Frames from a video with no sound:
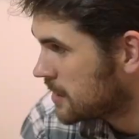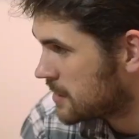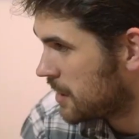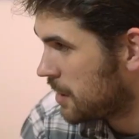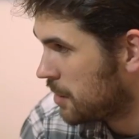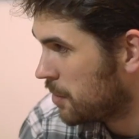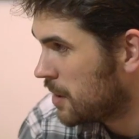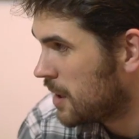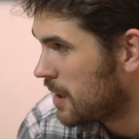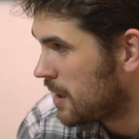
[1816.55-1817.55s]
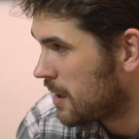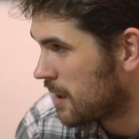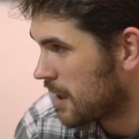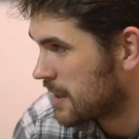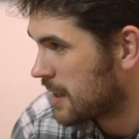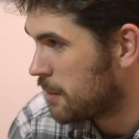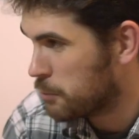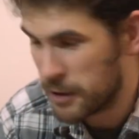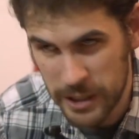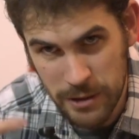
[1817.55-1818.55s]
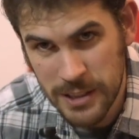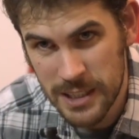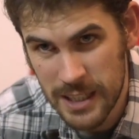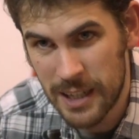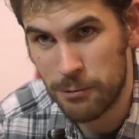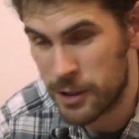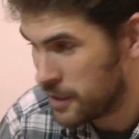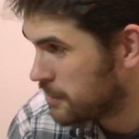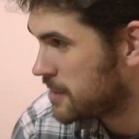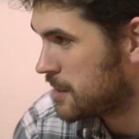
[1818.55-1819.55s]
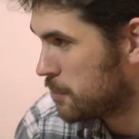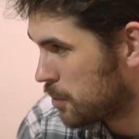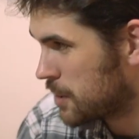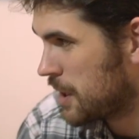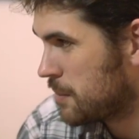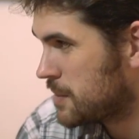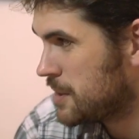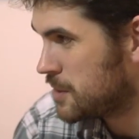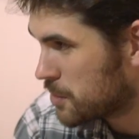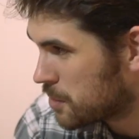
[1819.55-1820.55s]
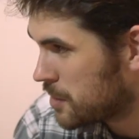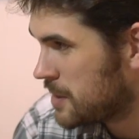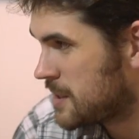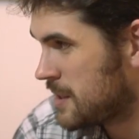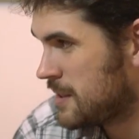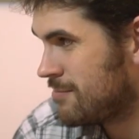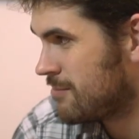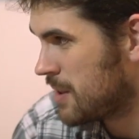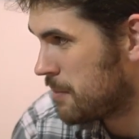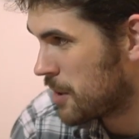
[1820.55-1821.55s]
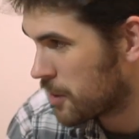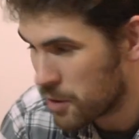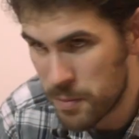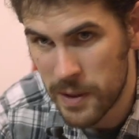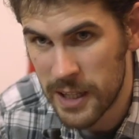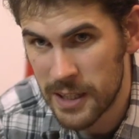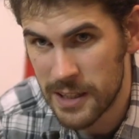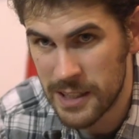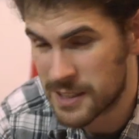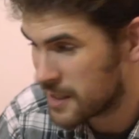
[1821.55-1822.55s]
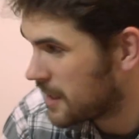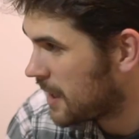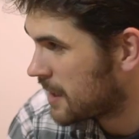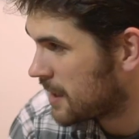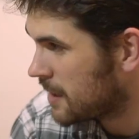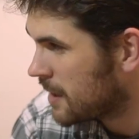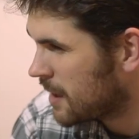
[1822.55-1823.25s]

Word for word: So like and we're used to that we're used to walking up to doors and them not opening and things like that and